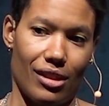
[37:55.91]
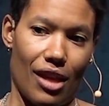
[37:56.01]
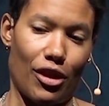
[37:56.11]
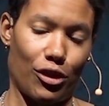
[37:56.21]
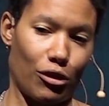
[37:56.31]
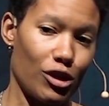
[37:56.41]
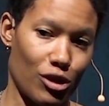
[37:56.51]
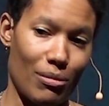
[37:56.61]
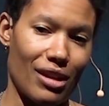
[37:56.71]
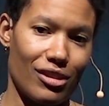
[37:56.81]
that the
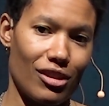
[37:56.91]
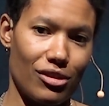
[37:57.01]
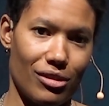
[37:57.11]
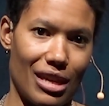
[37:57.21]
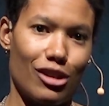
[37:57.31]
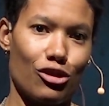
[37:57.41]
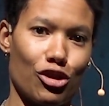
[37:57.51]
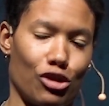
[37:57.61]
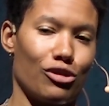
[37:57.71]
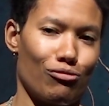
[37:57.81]
Christian message isn't
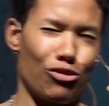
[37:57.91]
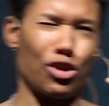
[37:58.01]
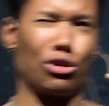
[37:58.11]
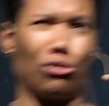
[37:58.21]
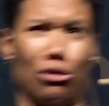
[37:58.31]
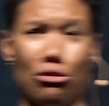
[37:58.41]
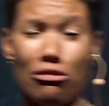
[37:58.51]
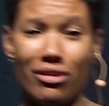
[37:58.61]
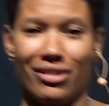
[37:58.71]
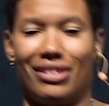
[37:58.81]
just
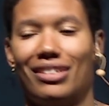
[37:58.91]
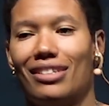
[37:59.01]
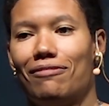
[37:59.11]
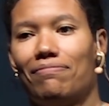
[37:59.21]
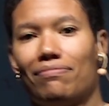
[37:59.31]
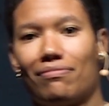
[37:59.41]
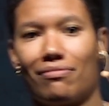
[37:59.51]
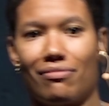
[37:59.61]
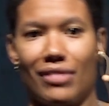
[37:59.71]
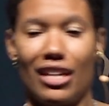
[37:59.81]
true,
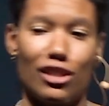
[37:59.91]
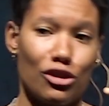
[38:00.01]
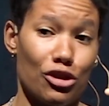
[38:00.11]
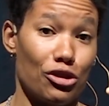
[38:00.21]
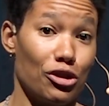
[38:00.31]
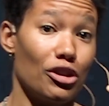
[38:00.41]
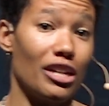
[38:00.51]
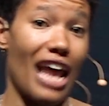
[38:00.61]
it isn't just good, it